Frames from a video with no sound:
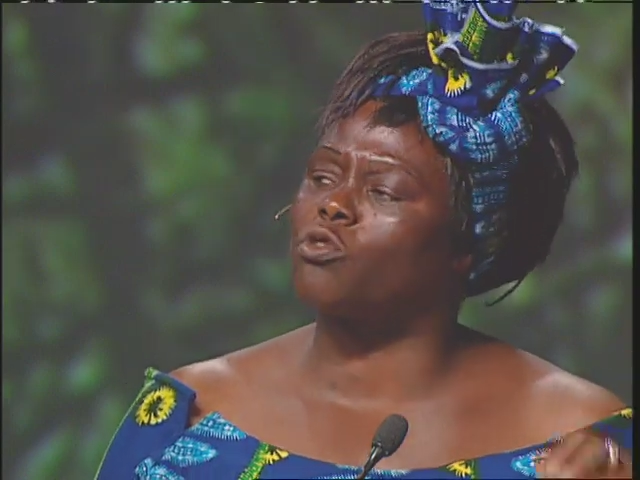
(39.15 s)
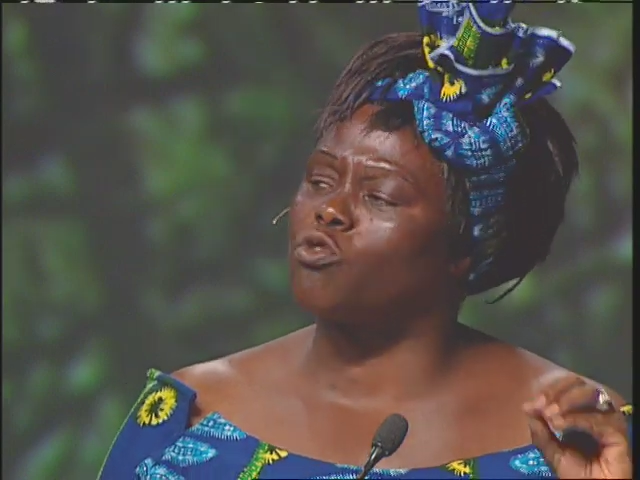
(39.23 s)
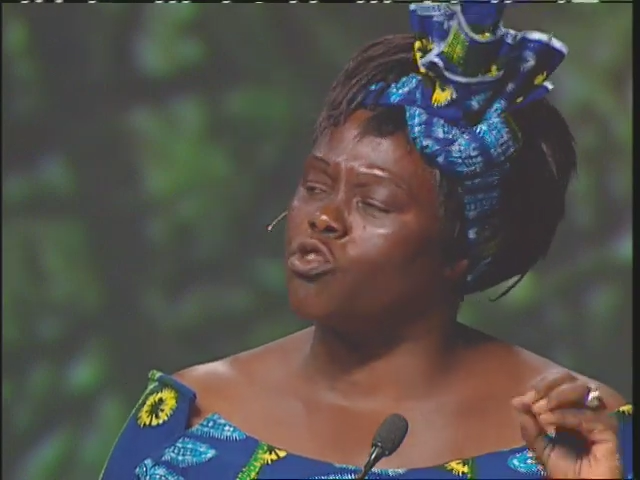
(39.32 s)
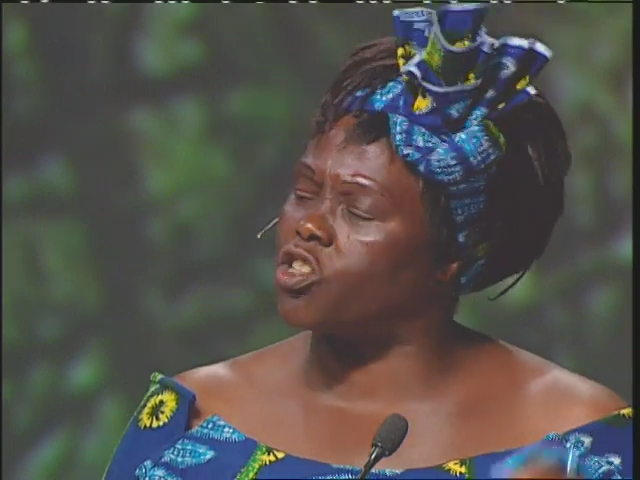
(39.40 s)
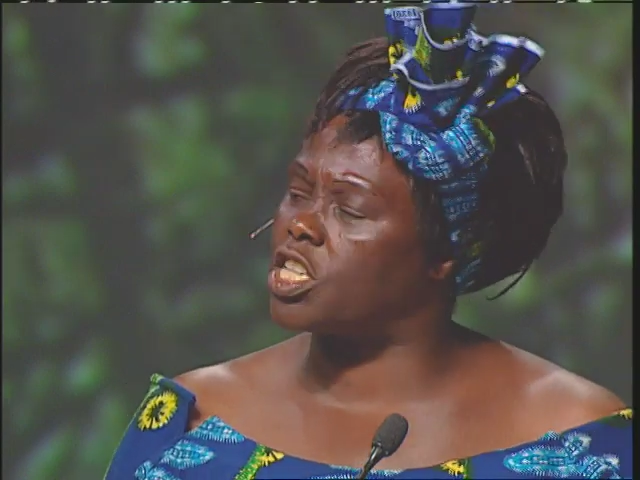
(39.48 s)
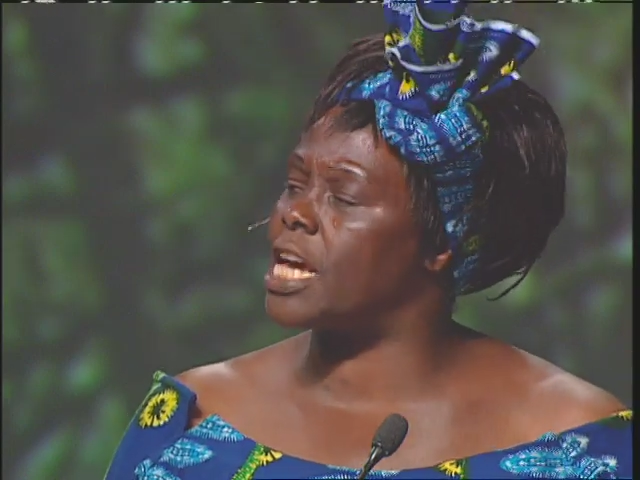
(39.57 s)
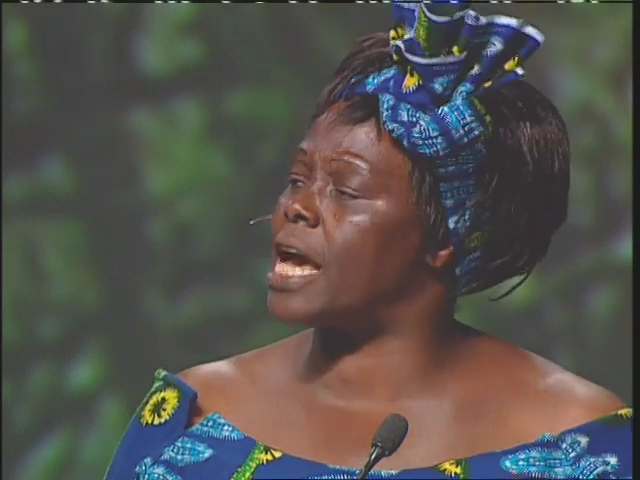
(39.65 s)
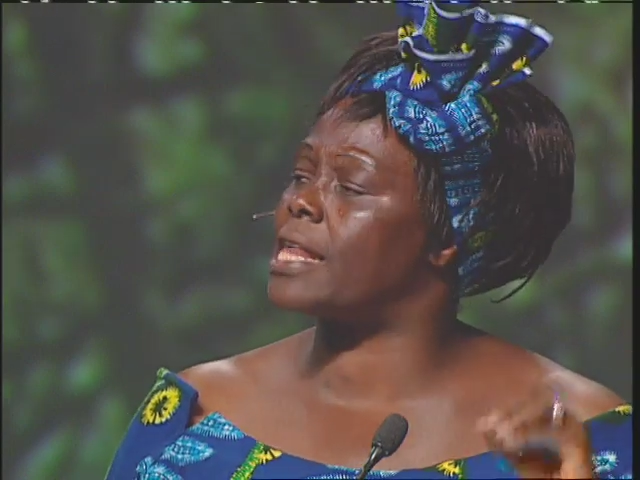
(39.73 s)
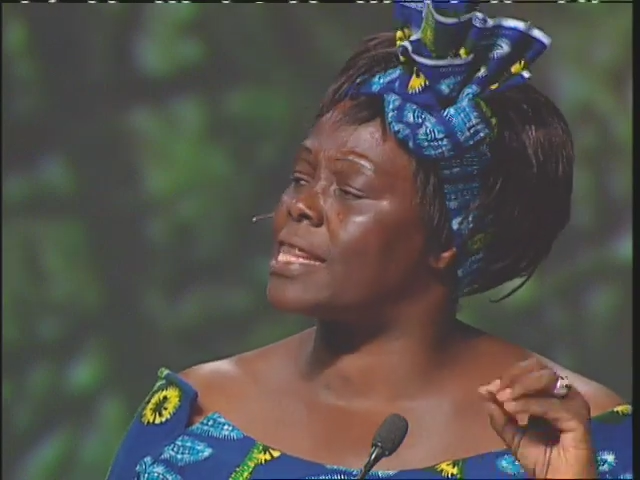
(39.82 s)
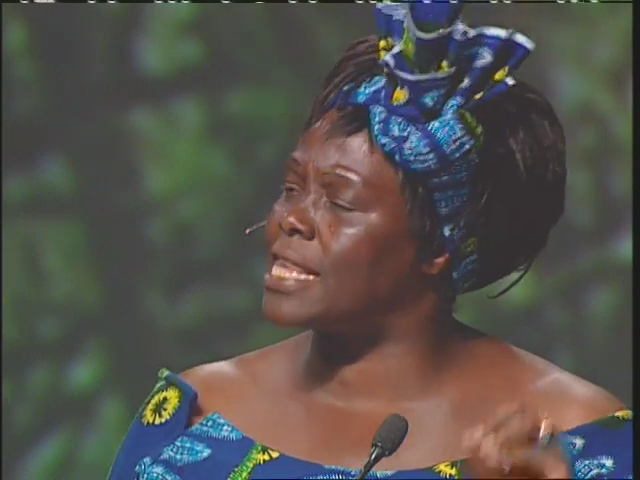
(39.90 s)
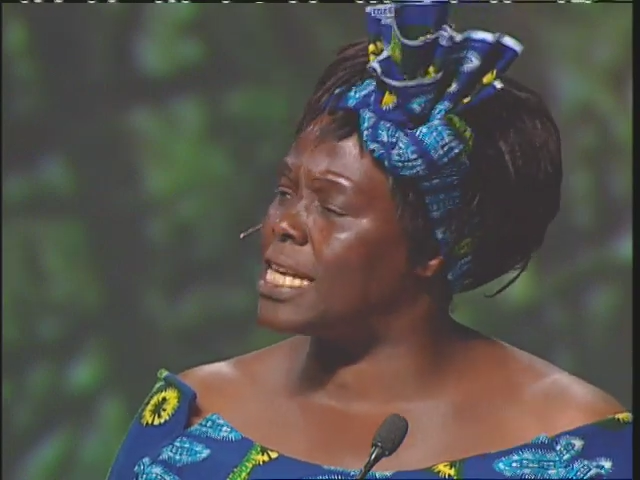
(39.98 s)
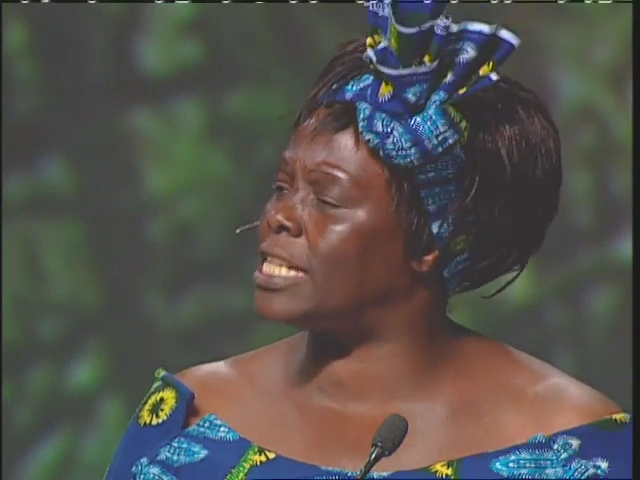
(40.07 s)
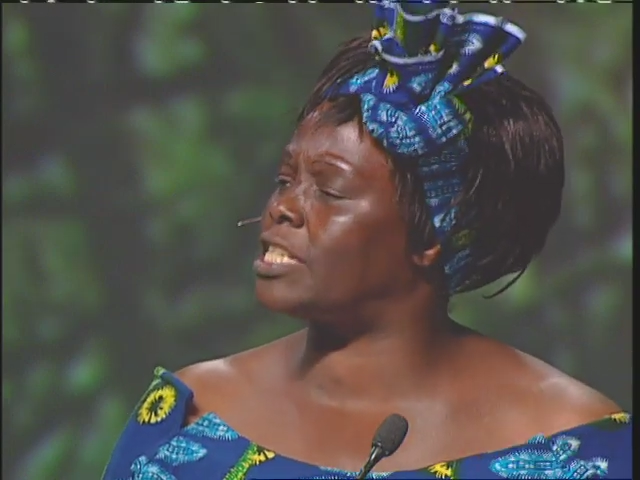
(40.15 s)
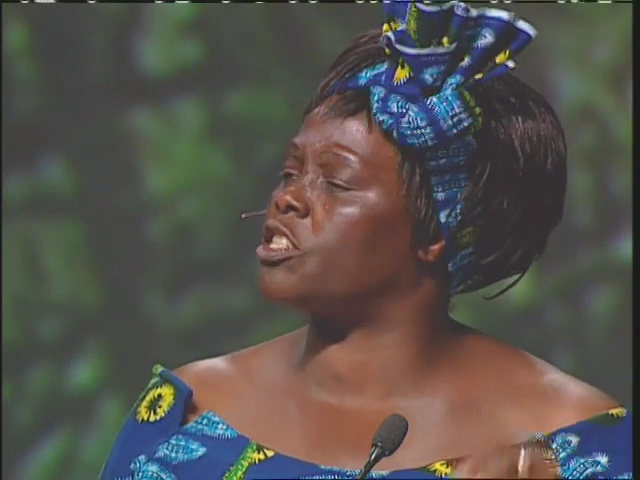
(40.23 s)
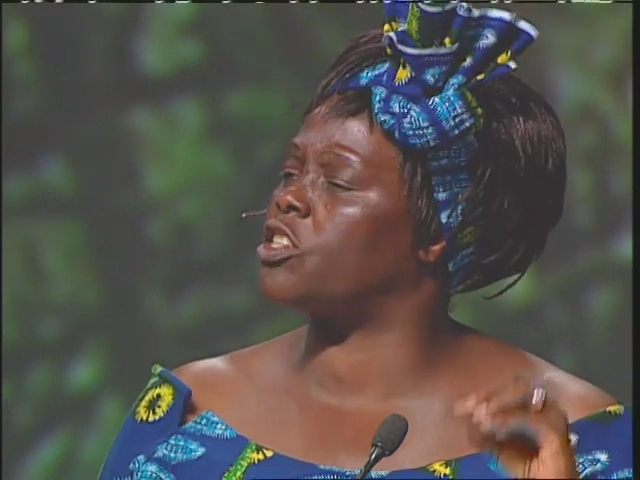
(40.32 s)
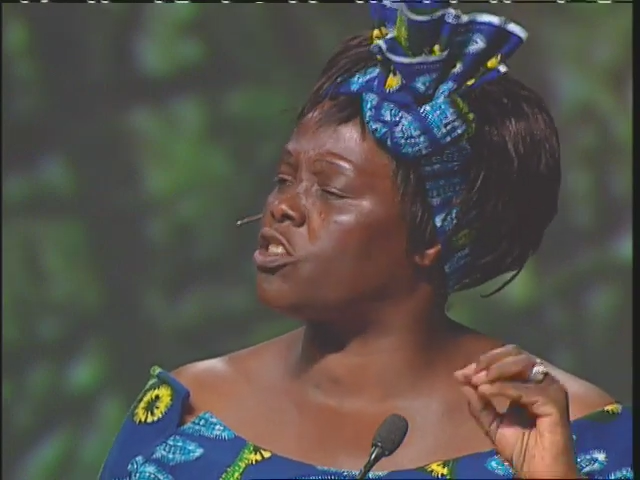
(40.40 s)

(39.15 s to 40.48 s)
to share these